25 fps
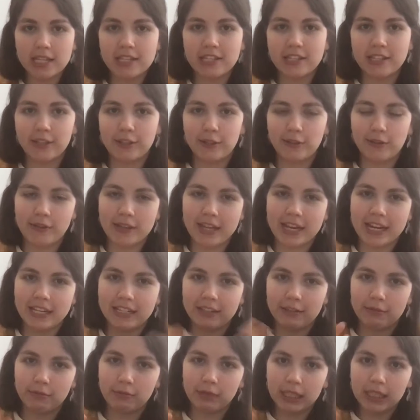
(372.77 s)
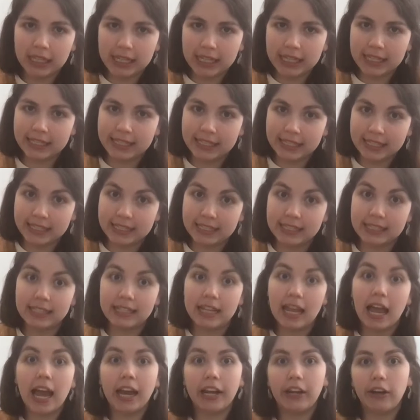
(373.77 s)
so then it's really easy to
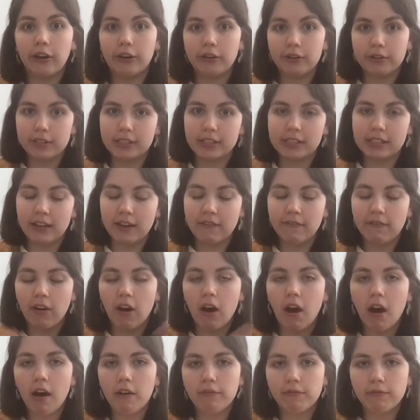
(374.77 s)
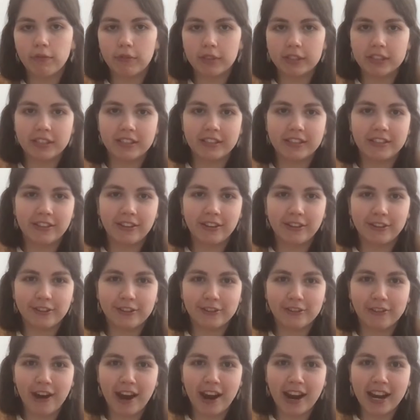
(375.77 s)
slide our stuff off once it's all
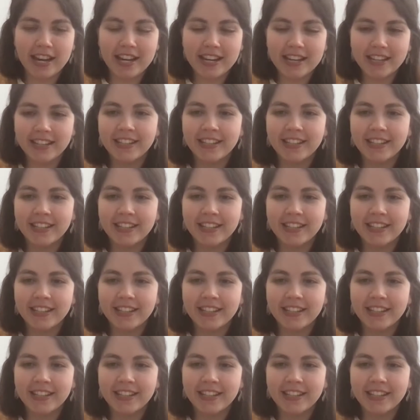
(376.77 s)
dry.